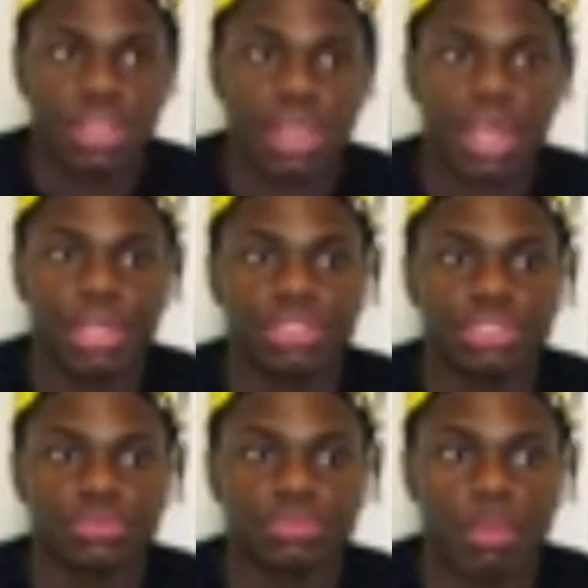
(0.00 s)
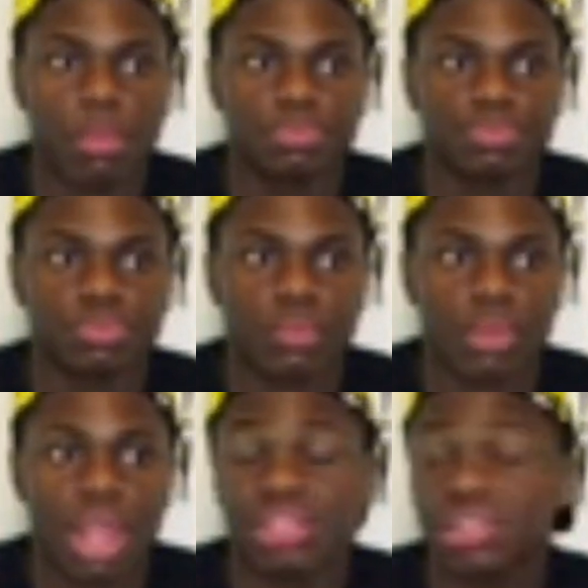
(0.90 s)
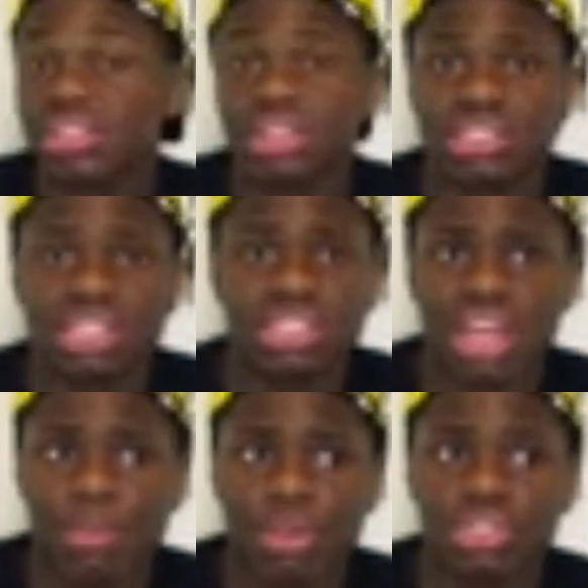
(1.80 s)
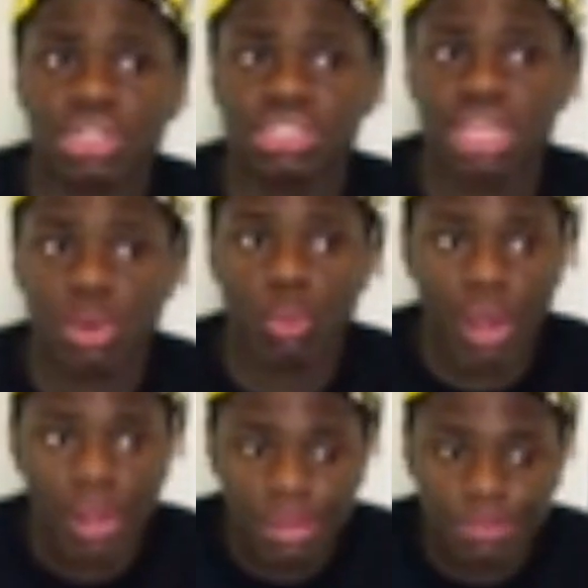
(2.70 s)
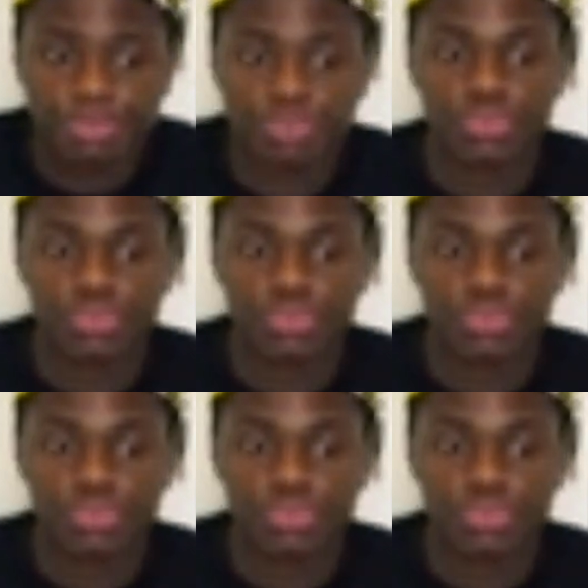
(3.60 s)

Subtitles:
And I said to that person, I said, well,